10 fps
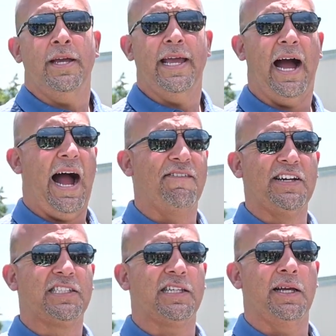Yeah,
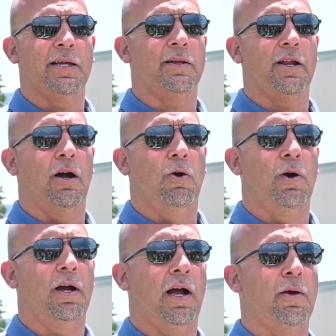obviously, you know,
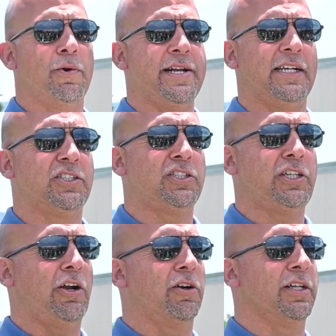I wouldn't
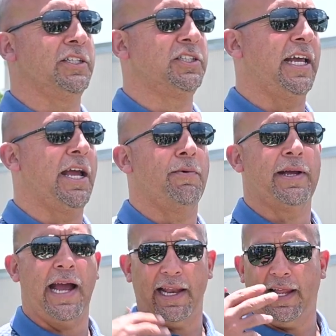necessarily say we
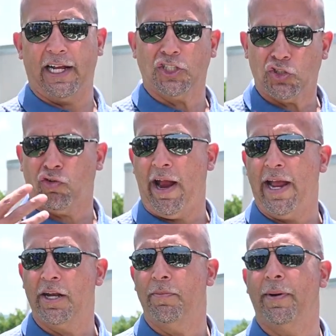got like a
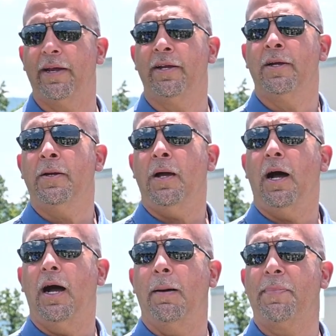trend, but
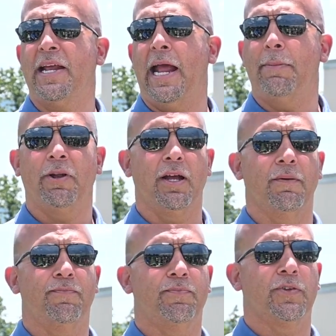being able
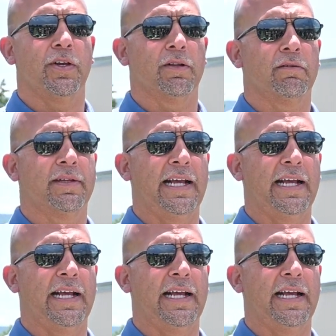to